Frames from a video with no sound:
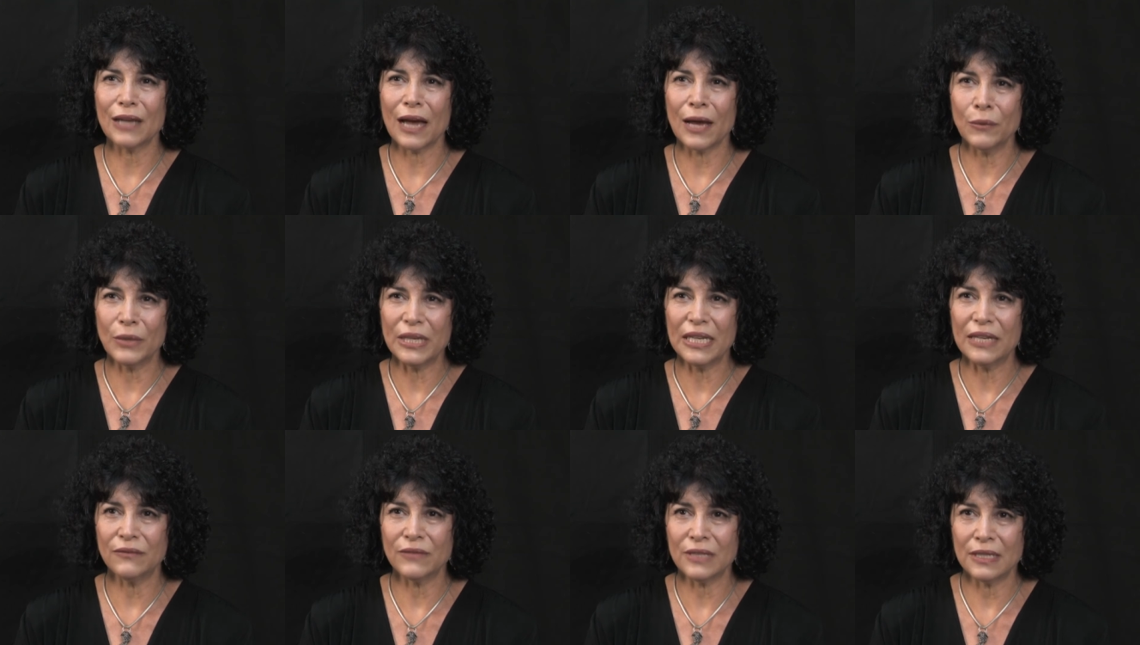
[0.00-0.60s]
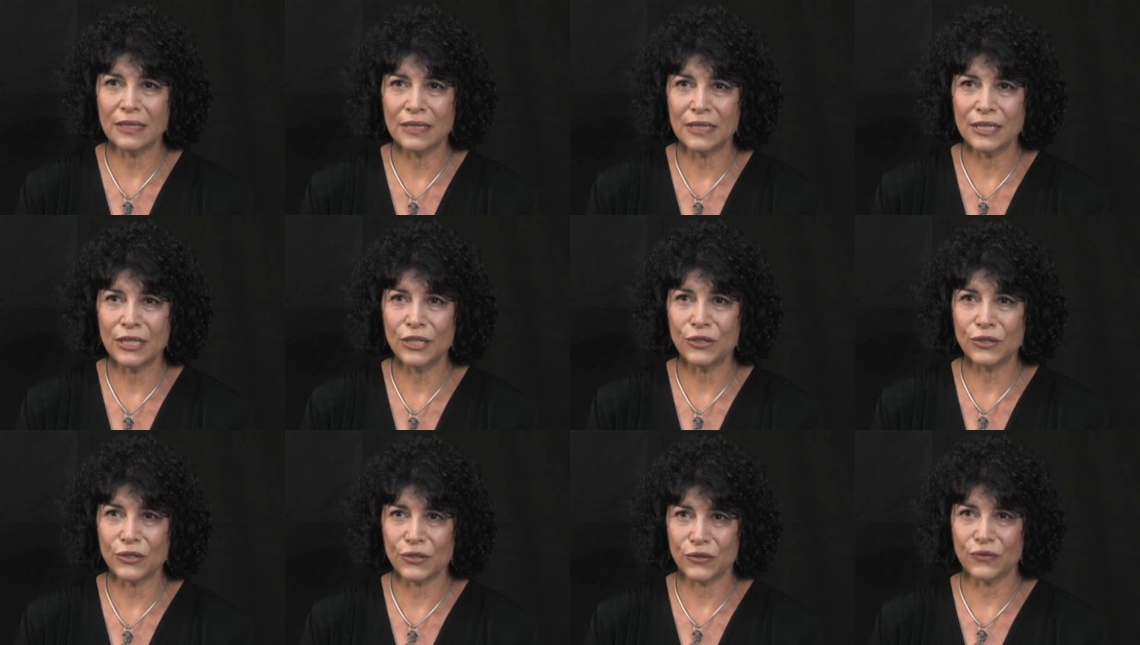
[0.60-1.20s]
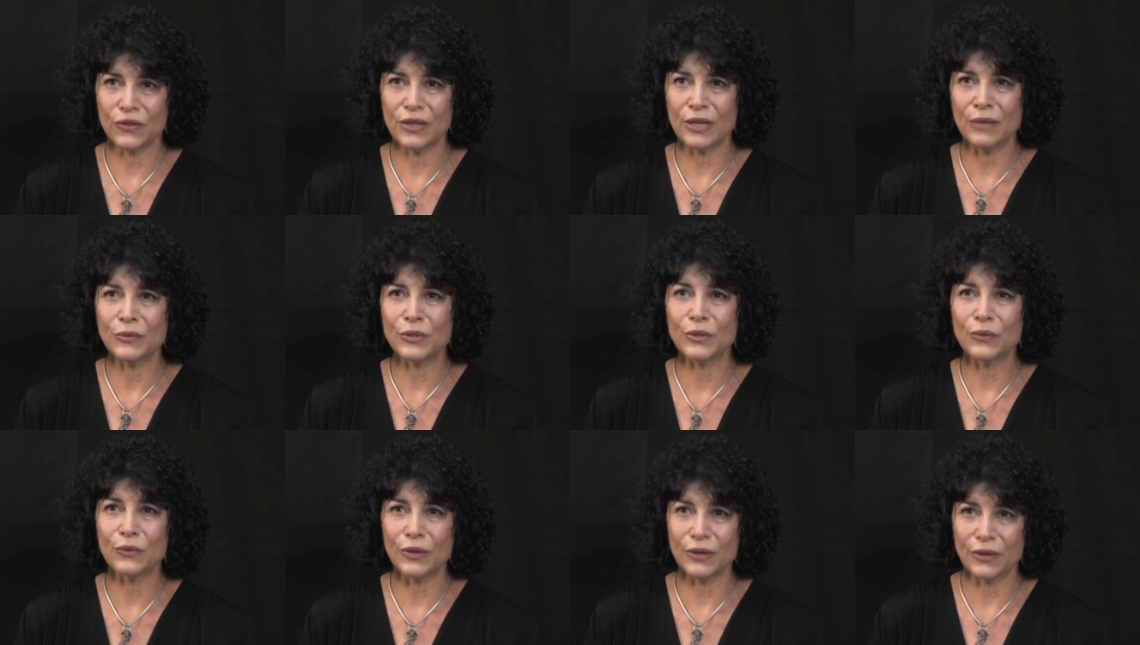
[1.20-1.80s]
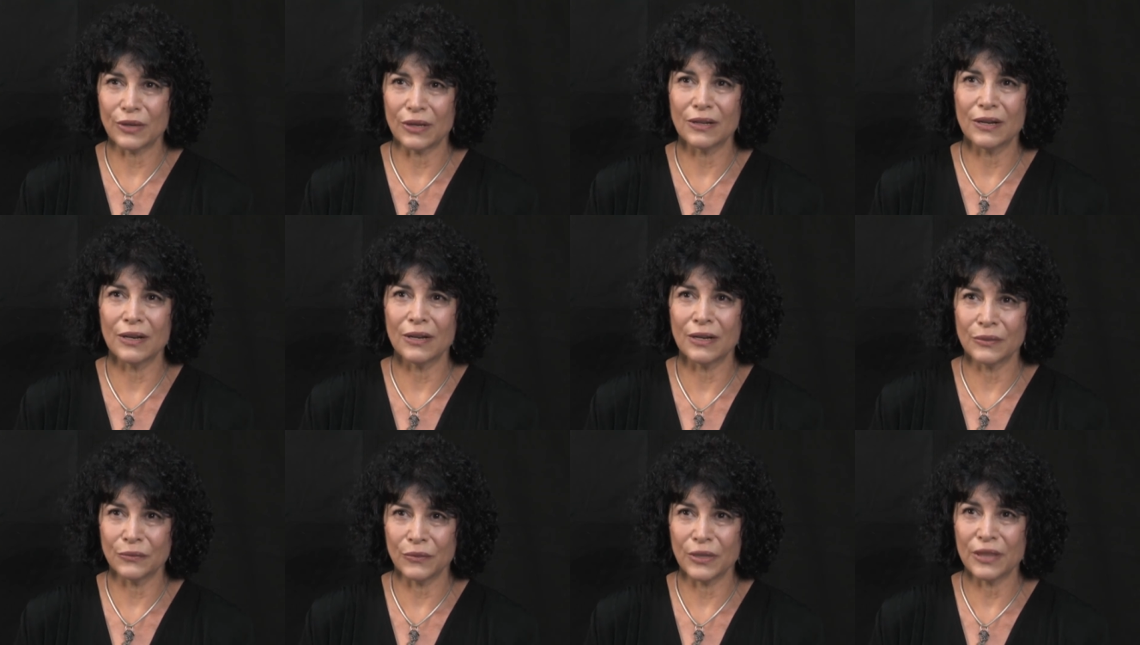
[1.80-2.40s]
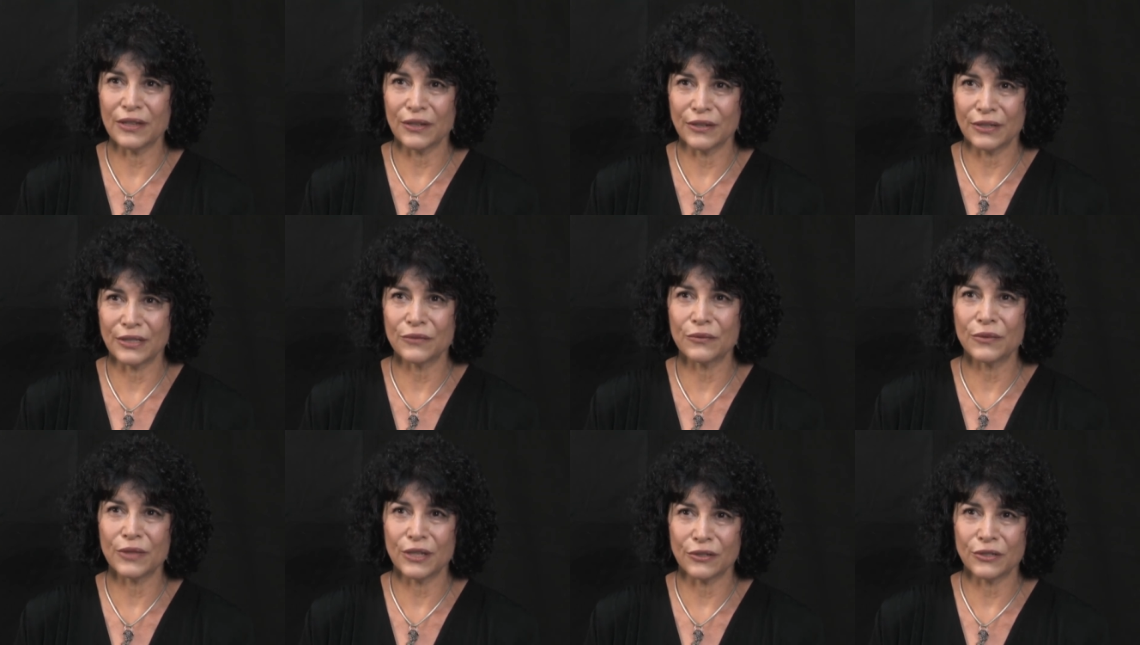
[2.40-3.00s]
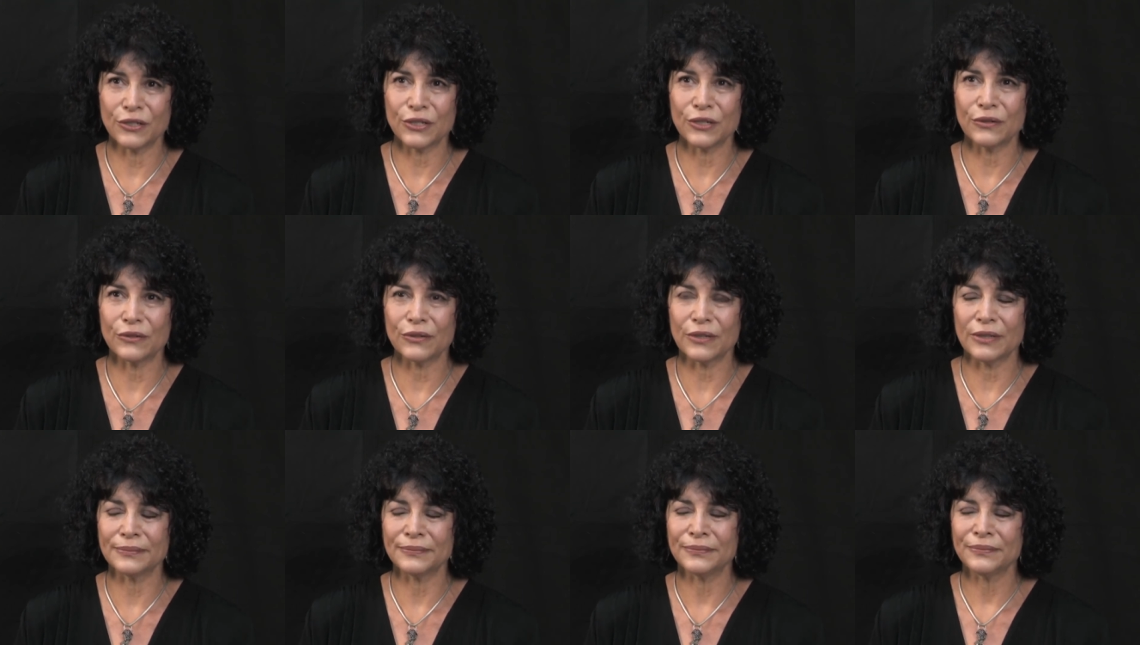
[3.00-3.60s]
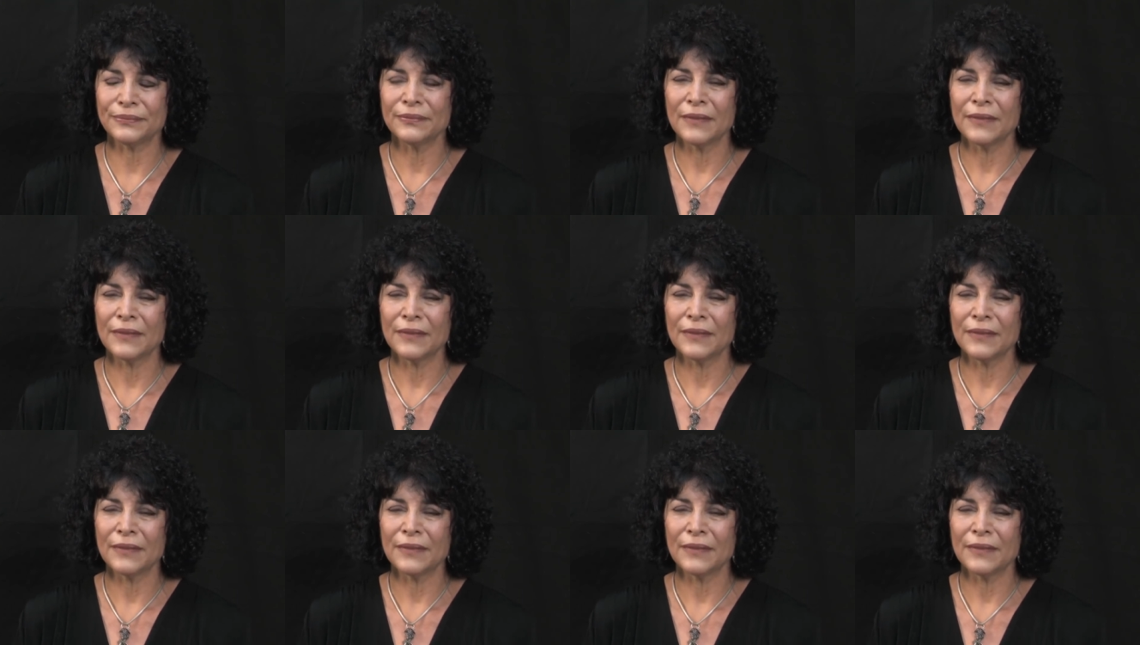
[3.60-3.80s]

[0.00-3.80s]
I would give to the teachers for them to work on with their children.